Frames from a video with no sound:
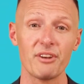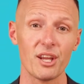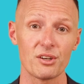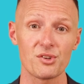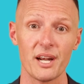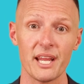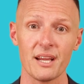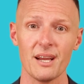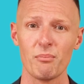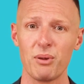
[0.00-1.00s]
video
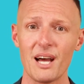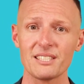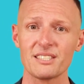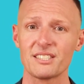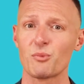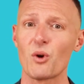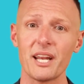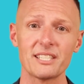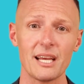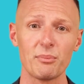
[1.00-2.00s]
training, plus some great
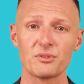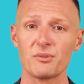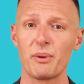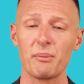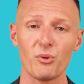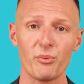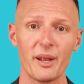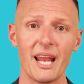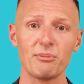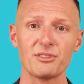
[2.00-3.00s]
examples of people who've
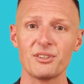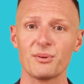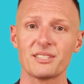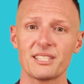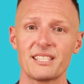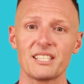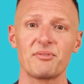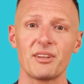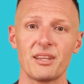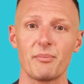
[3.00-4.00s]
been able to do it successfully in the